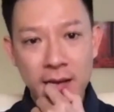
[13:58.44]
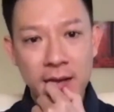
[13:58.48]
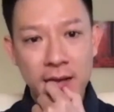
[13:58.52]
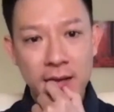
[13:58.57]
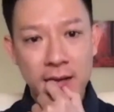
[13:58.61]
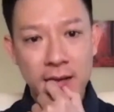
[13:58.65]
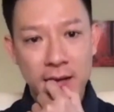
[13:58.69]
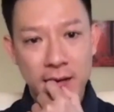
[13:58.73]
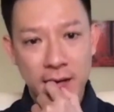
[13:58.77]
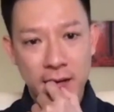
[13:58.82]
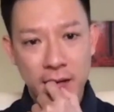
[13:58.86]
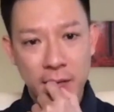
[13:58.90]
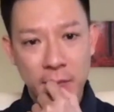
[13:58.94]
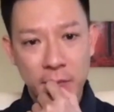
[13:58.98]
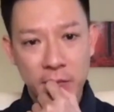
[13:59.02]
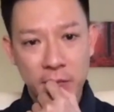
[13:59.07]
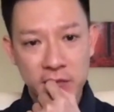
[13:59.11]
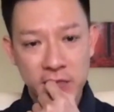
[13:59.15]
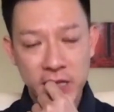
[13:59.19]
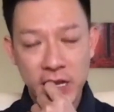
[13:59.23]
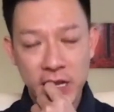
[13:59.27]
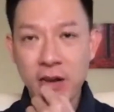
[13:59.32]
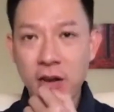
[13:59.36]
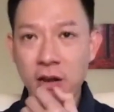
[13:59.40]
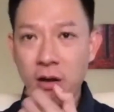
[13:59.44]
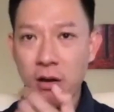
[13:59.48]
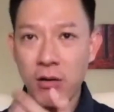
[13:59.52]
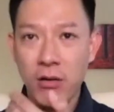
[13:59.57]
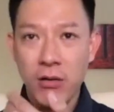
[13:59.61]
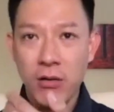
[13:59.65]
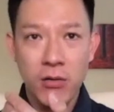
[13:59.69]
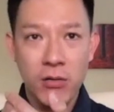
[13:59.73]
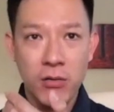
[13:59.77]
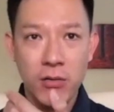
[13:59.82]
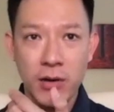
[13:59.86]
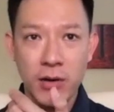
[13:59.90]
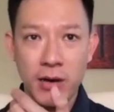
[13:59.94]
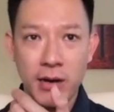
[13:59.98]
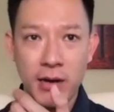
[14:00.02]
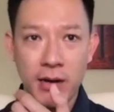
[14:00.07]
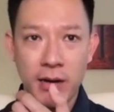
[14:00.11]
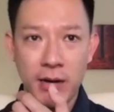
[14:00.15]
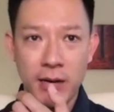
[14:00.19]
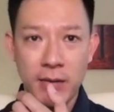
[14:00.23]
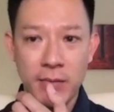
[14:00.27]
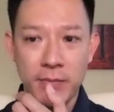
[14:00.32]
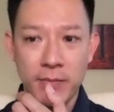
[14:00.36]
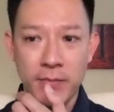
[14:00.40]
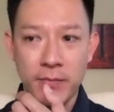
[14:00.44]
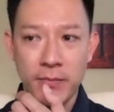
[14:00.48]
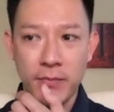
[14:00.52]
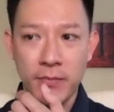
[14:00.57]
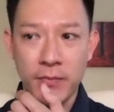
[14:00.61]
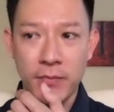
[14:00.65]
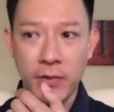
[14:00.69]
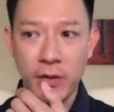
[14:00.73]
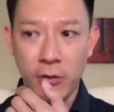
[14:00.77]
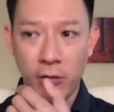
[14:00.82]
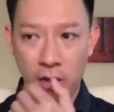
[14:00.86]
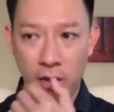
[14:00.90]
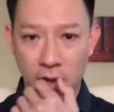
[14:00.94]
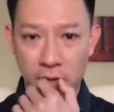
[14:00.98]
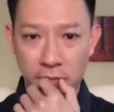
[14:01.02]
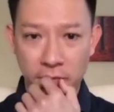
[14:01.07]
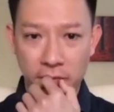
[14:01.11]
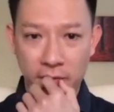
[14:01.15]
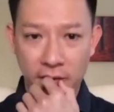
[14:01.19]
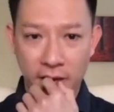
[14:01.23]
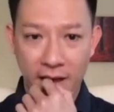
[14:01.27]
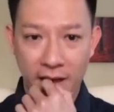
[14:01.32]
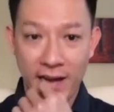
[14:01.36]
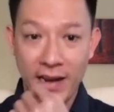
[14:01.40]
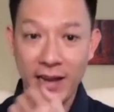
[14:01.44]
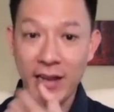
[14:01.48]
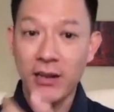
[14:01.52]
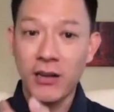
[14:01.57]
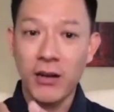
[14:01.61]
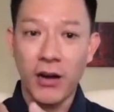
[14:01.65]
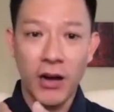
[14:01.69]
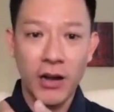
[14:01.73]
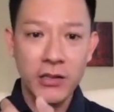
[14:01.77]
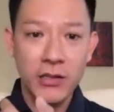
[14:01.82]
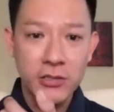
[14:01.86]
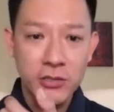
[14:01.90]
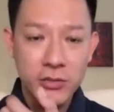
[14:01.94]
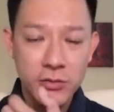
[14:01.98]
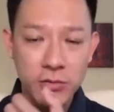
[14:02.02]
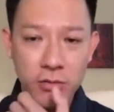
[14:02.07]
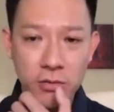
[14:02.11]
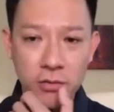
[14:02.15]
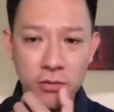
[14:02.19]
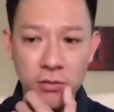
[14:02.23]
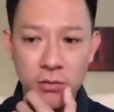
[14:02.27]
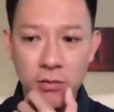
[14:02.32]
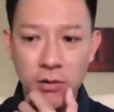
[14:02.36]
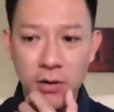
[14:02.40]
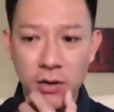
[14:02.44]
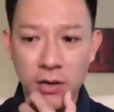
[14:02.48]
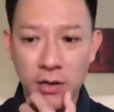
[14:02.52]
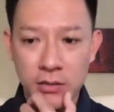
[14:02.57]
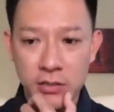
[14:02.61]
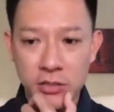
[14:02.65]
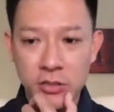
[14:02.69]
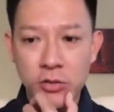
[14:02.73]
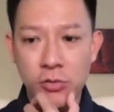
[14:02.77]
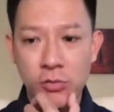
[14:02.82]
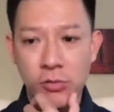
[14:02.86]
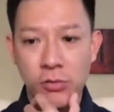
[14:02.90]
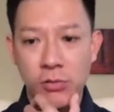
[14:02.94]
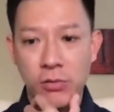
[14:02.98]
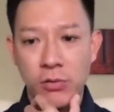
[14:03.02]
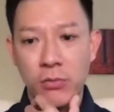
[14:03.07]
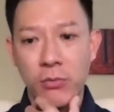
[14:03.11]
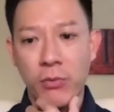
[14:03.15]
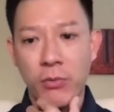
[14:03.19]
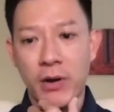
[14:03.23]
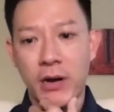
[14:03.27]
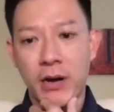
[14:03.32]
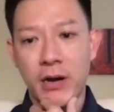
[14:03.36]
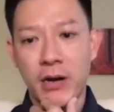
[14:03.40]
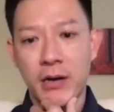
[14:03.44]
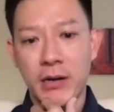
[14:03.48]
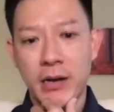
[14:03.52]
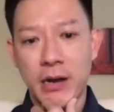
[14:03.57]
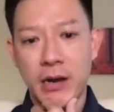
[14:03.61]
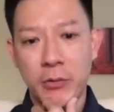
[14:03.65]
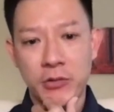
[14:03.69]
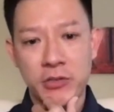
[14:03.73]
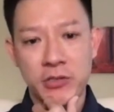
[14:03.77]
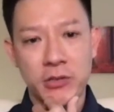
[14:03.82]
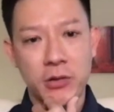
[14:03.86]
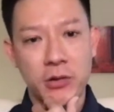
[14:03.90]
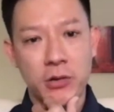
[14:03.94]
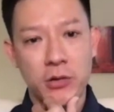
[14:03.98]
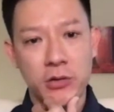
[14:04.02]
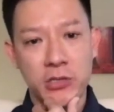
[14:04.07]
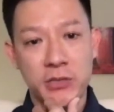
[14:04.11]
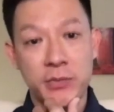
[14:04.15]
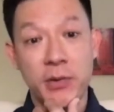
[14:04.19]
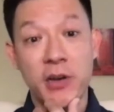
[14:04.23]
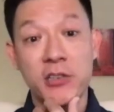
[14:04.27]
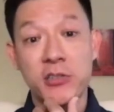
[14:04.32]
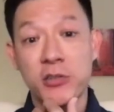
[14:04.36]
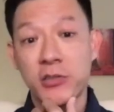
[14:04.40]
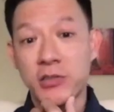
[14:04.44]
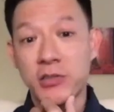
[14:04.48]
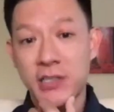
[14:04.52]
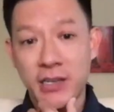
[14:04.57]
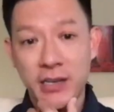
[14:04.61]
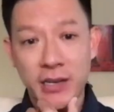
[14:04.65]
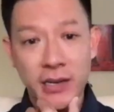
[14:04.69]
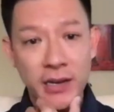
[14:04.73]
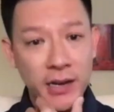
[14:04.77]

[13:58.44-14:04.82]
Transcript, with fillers: Because um, I know, um, you know, if had I gone to a school where there was no specialty,